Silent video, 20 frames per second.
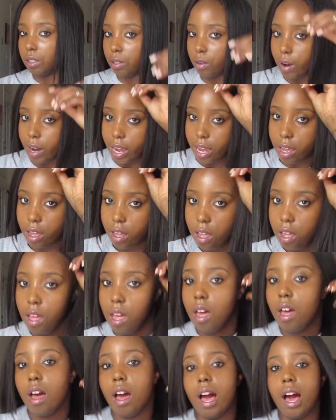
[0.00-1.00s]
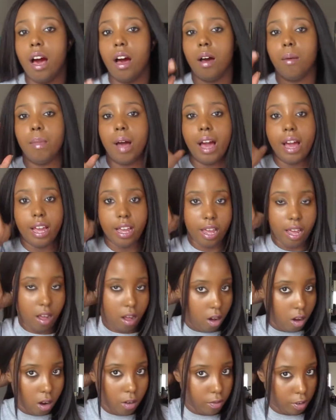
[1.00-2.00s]
great. I'm
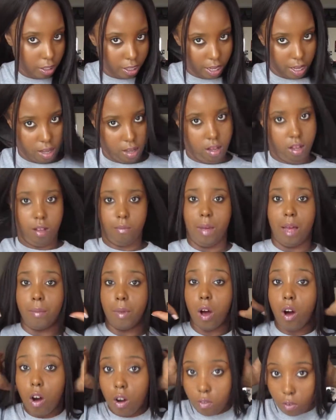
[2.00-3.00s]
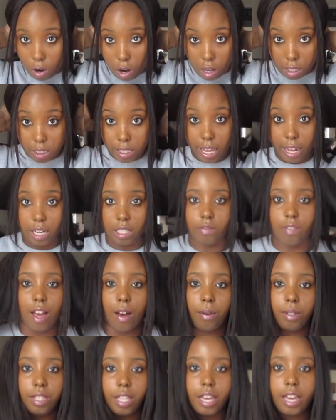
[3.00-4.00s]
overall
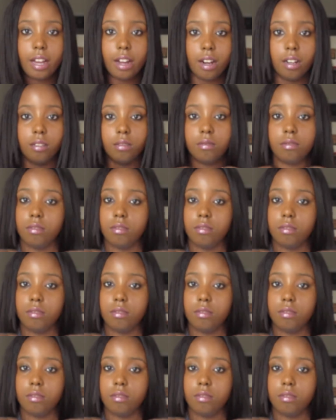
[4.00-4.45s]
satisfied with the hair.